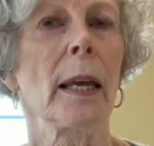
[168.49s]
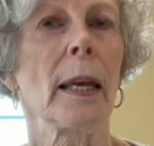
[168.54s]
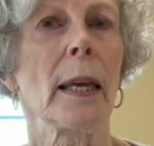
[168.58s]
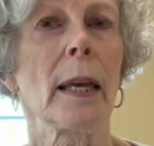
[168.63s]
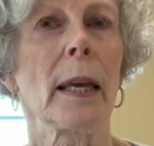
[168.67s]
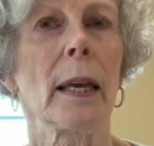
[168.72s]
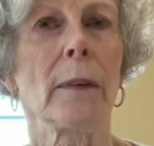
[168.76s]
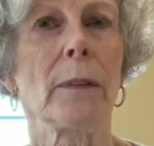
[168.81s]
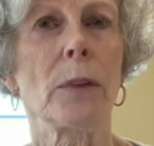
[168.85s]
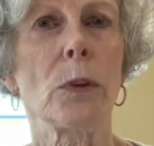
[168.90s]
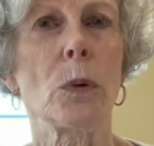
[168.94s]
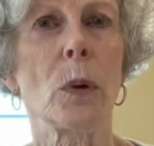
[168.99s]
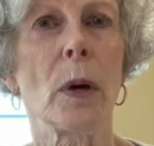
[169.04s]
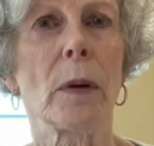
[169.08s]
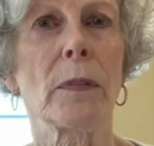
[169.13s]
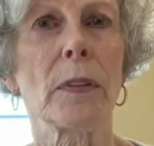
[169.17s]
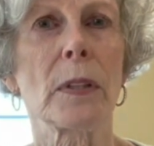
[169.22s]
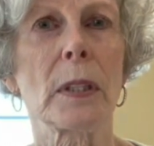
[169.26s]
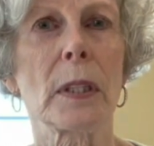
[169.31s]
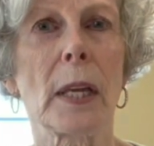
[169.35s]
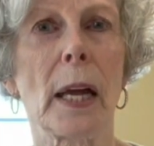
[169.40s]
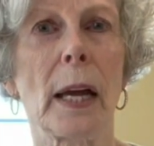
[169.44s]
If you have
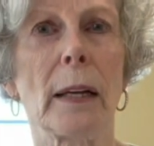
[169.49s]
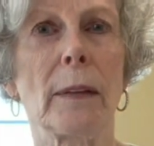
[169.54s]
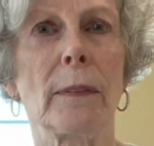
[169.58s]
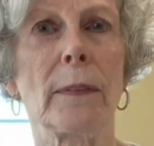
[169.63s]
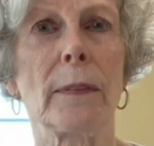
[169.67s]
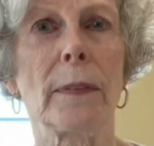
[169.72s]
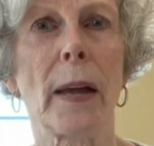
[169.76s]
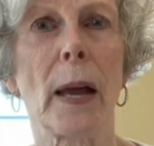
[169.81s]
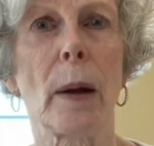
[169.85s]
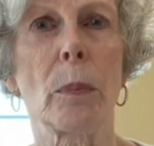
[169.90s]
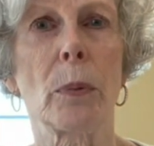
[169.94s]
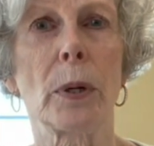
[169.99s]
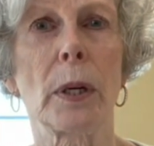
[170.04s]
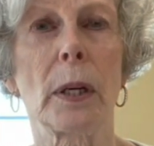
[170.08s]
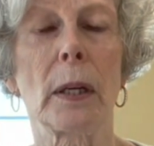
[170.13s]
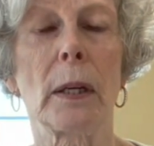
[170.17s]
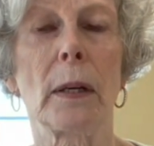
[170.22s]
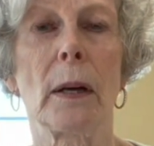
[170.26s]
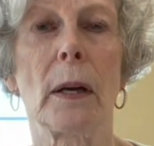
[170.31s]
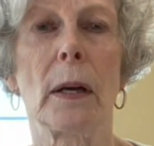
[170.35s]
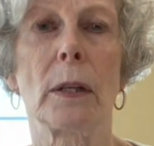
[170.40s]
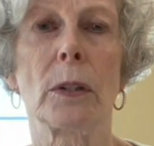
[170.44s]
assigned fabric
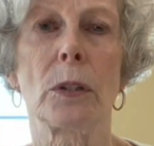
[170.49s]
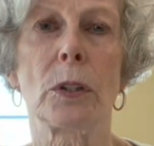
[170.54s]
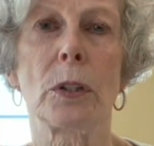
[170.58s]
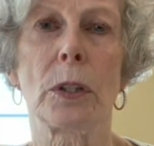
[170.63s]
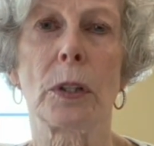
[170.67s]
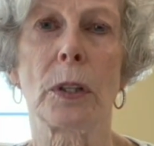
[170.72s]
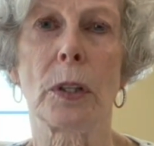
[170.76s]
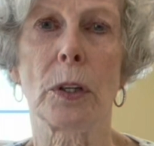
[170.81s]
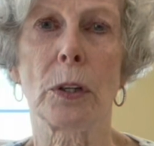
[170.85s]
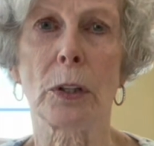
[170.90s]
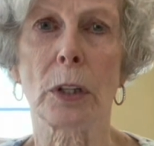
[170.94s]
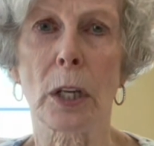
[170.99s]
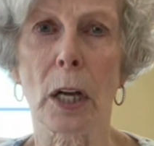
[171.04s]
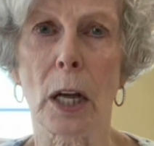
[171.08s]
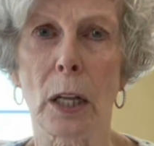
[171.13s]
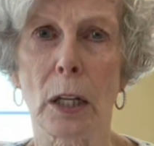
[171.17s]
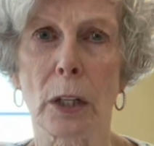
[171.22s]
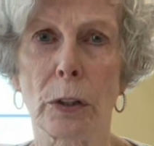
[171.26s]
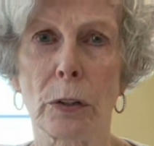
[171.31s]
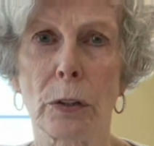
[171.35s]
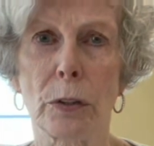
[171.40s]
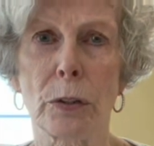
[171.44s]
to their
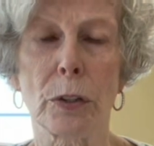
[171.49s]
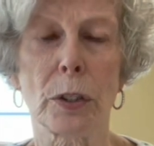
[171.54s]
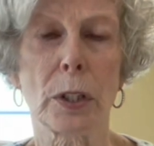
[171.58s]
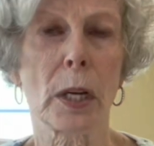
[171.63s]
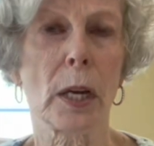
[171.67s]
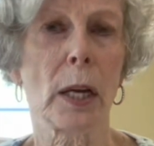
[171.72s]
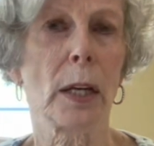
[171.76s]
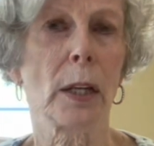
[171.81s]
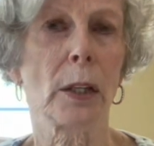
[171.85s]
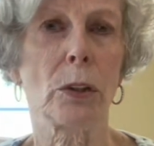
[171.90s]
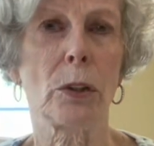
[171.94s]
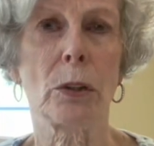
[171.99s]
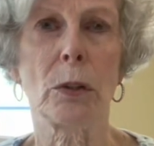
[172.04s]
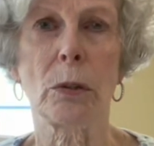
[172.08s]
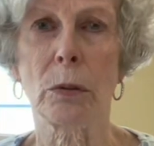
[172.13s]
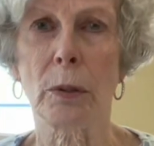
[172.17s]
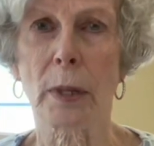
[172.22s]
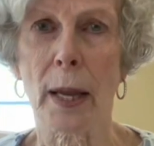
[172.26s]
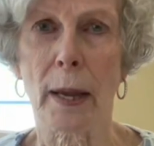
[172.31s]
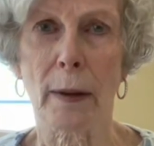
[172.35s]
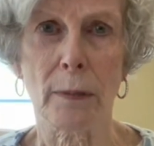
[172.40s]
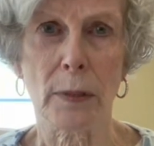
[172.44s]
colors, you don't
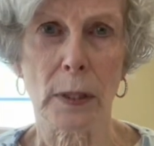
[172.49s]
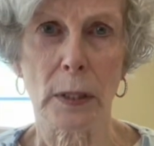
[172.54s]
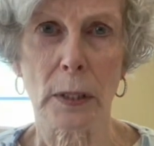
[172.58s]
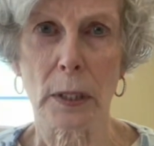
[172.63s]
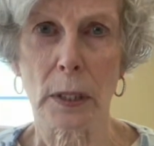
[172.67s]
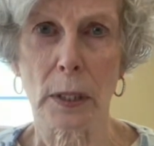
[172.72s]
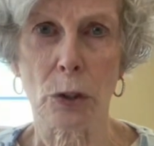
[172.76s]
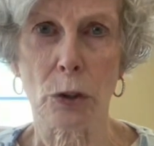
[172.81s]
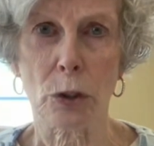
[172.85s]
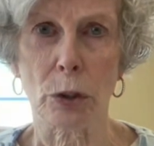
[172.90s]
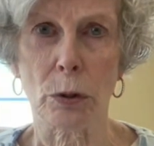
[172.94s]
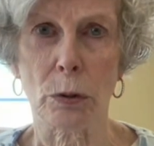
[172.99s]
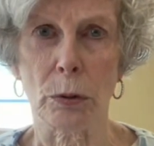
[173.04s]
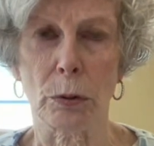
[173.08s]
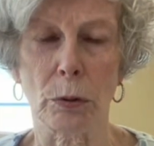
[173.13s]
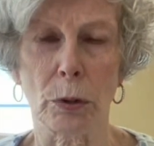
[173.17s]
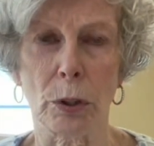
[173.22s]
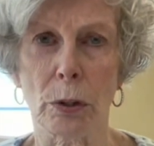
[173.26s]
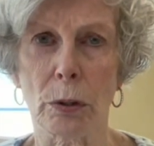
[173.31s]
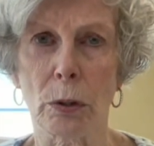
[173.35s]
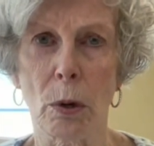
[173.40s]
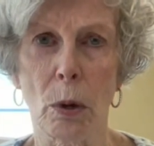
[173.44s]
have this issue.
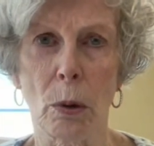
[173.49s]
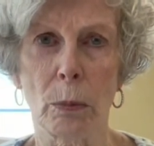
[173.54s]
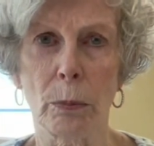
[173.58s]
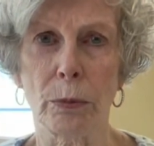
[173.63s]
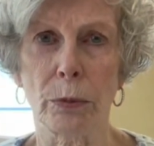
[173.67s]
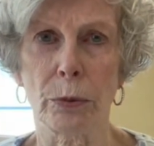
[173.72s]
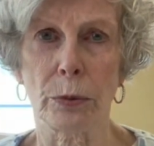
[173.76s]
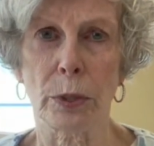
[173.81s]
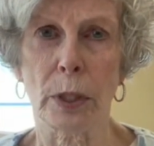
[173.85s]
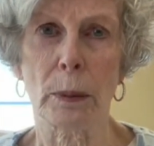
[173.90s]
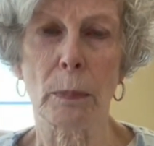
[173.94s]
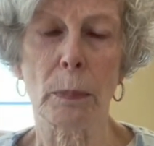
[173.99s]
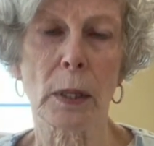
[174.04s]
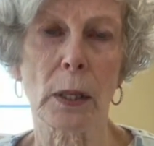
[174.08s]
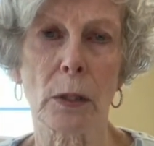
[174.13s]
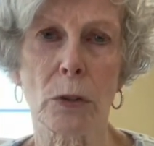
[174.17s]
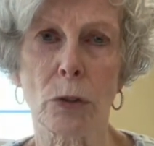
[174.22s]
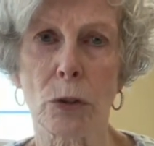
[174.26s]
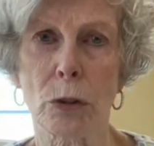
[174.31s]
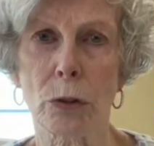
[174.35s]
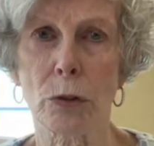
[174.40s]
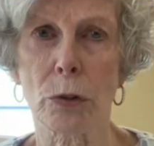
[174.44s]
You're home free
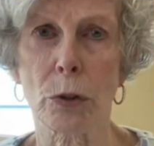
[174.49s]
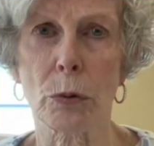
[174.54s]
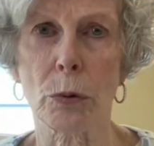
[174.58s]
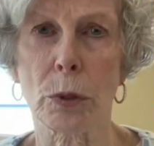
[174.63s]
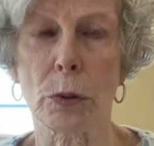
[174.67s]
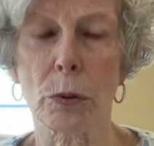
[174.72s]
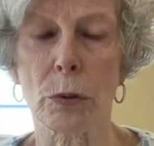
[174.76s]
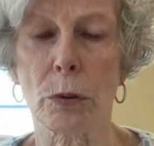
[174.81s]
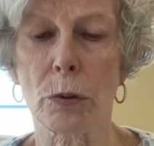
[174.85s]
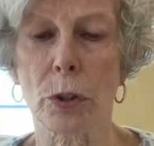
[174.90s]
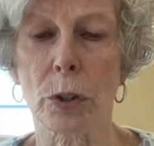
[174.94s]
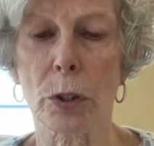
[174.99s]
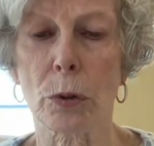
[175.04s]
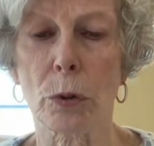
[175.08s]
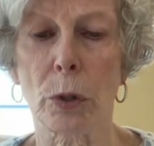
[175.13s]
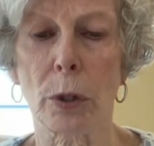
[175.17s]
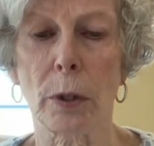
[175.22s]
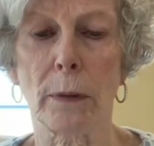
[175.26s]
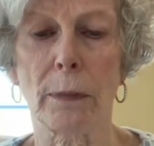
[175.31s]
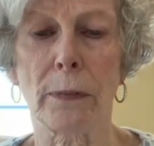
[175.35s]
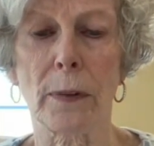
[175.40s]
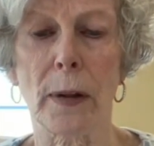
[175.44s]
because you're just going
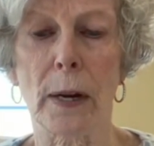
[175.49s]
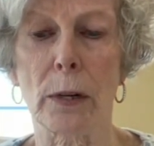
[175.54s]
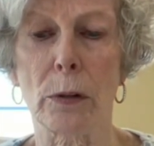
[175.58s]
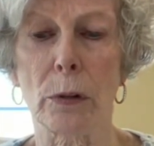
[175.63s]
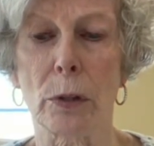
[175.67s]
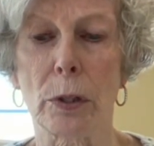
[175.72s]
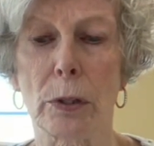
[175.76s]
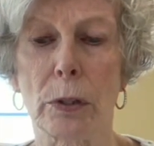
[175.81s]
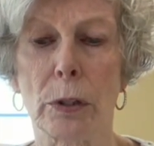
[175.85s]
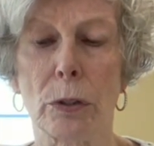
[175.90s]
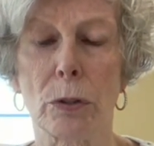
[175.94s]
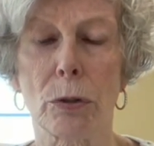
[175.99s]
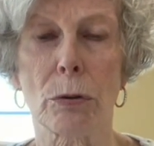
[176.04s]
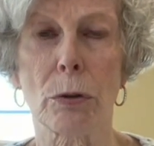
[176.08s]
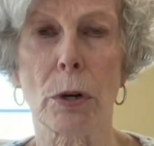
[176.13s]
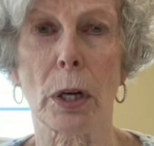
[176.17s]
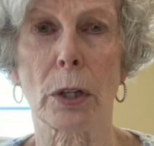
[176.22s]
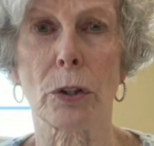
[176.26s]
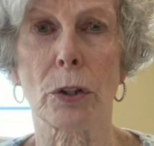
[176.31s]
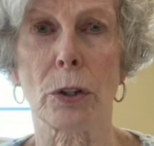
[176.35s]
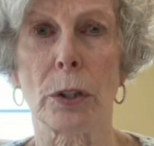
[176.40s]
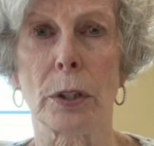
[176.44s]
to follow their
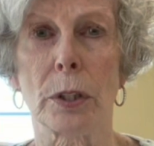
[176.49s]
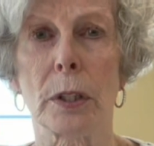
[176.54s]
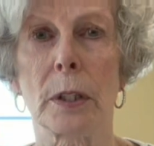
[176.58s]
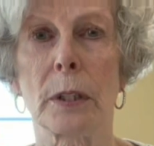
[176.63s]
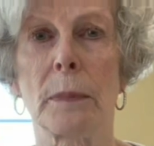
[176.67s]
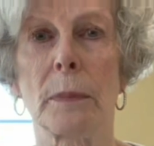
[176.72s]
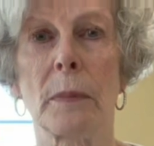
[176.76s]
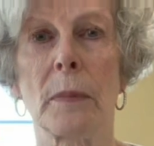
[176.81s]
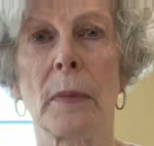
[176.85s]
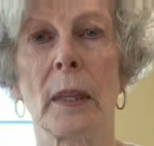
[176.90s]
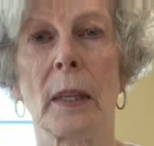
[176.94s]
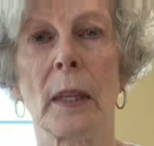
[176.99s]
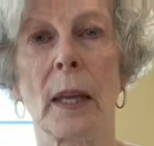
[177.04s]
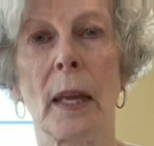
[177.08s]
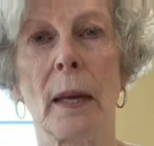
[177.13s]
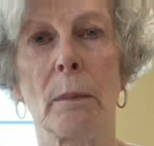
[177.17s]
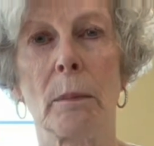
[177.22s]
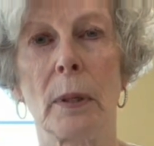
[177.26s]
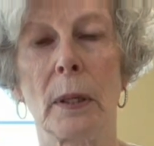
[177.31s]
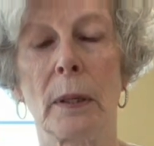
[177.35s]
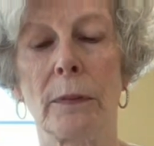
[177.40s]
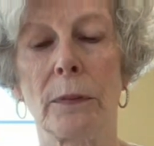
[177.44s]
instructions.
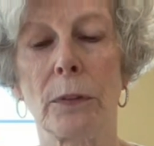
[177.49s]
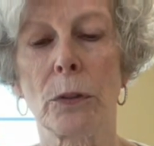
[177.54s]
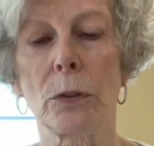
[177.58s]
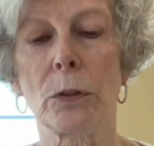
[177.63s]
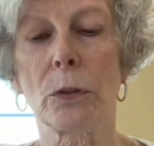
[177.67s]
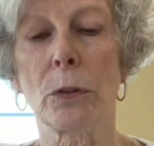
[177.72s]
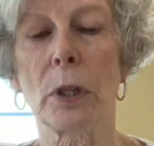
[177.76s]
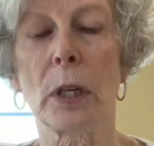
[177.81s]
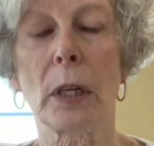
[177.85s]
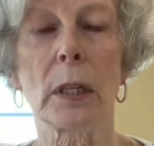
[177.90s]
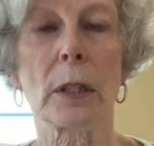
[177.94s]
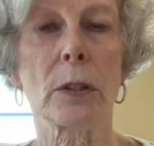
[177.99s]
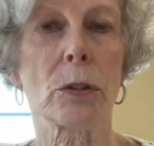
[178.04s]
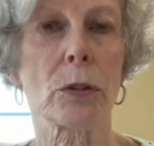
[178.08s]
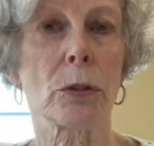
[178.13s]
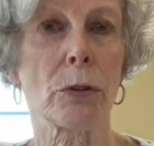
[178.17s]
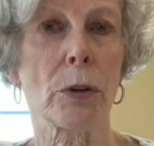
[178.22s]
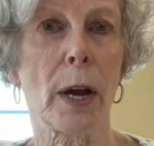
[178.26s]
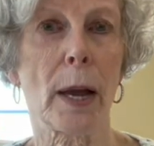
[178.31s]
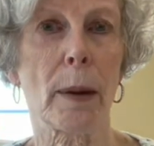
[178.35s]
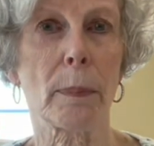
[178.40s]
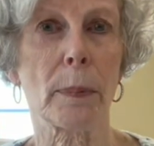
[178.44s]
But if you're doing a
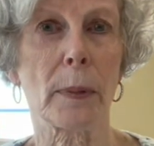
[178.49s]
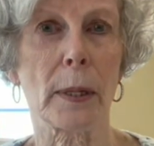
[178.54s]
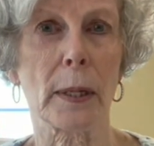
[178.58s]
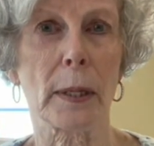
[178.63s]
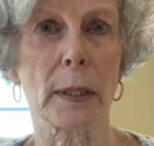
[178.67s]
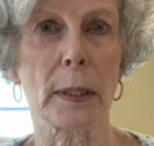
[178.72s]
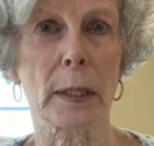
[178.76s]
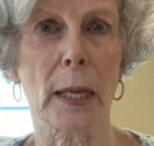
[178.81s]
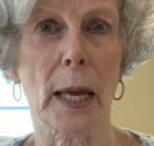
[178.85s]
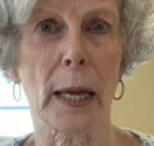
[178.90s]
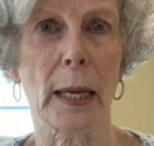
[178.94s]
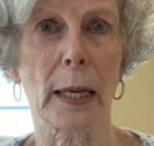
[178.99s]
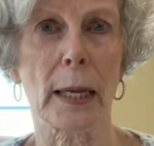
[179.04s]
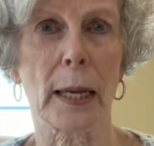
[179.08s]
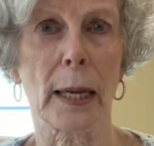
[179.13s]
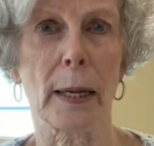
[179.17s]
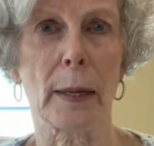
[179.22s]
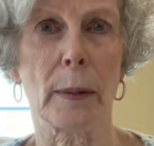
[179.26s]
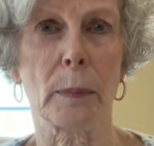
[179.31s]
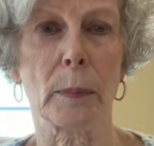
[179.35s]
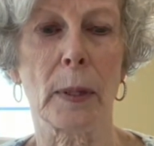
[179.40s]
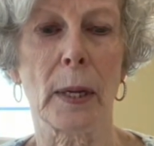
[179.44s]
scrappy, as I
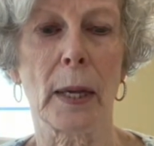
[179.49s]
am,